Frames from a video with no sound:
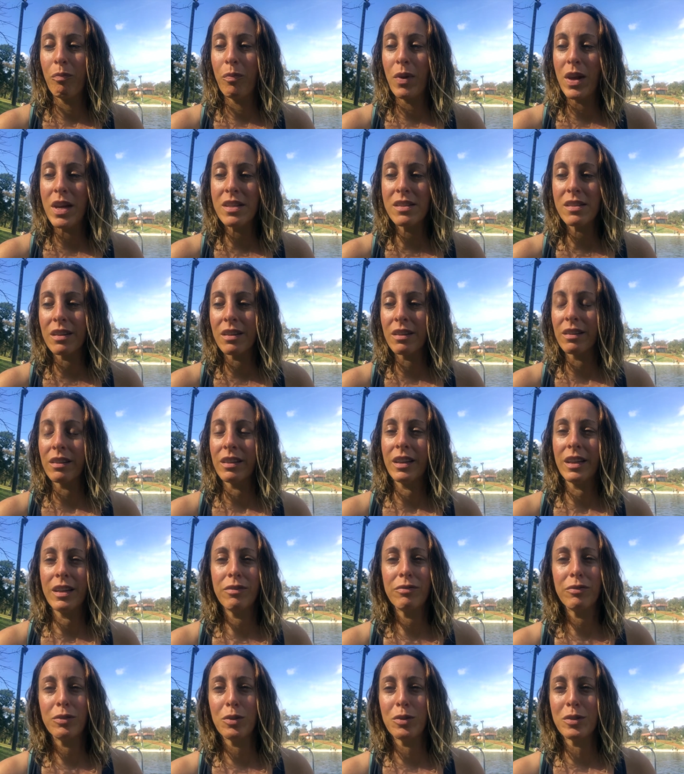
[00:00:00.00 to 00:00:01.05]

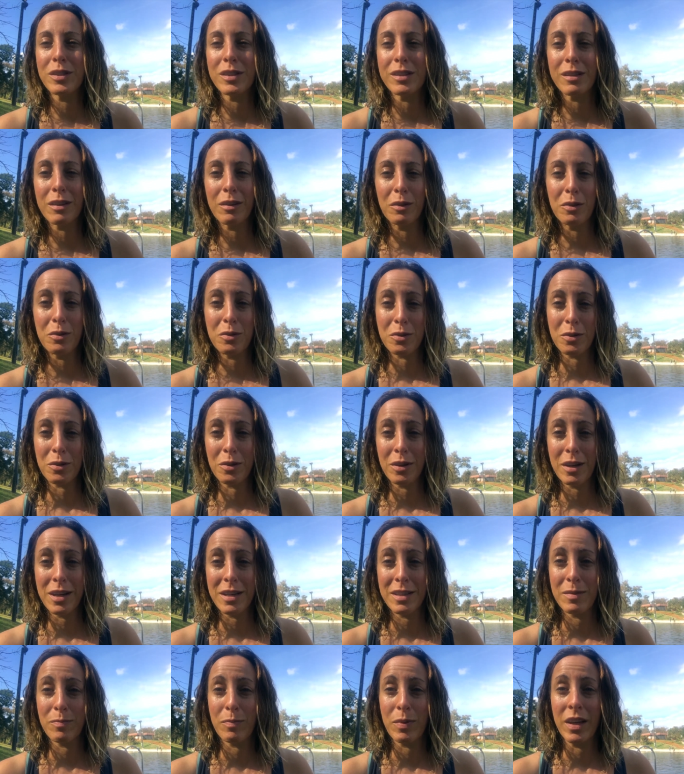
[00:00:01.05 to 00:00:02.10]
Basically, full disclosure,
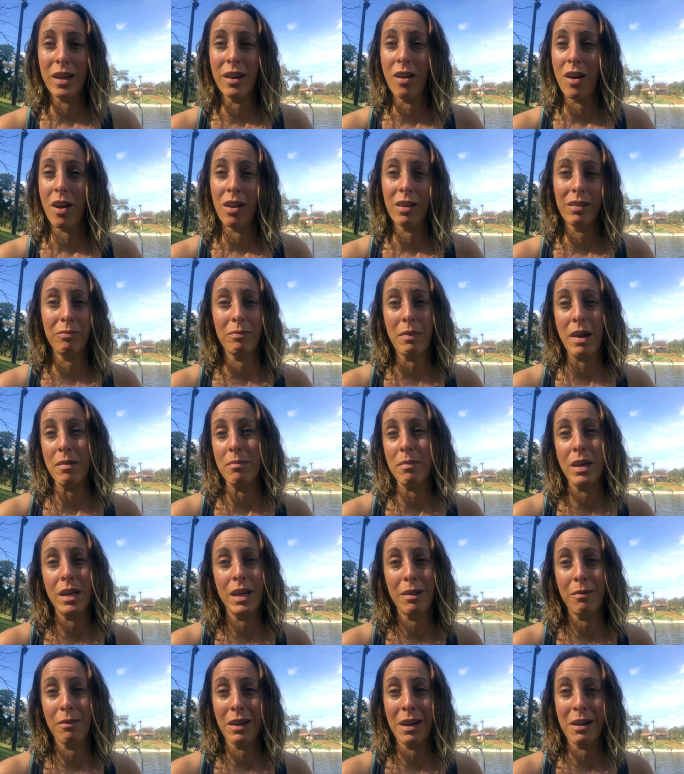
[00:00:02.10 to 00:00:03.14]
I spent all of my
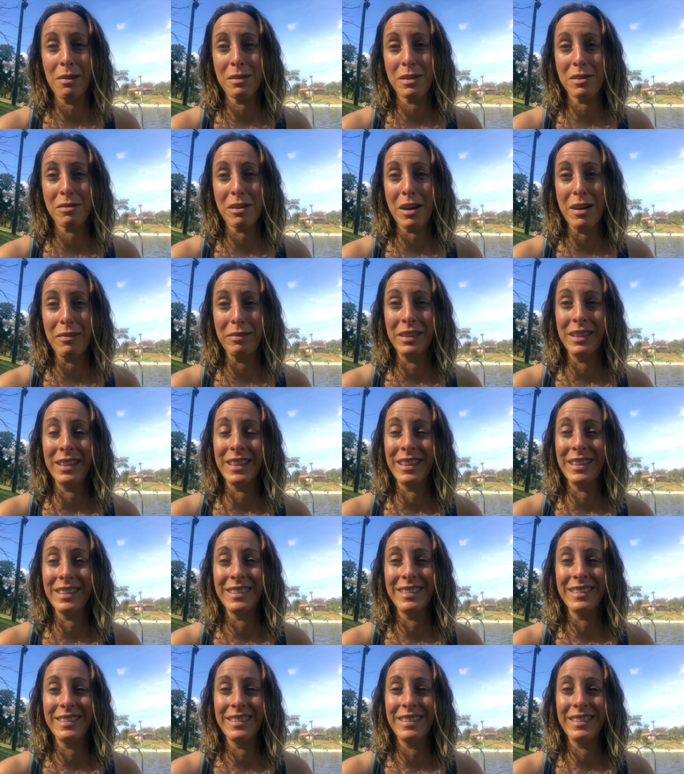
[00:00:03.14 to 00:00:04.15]
money when I was traveling,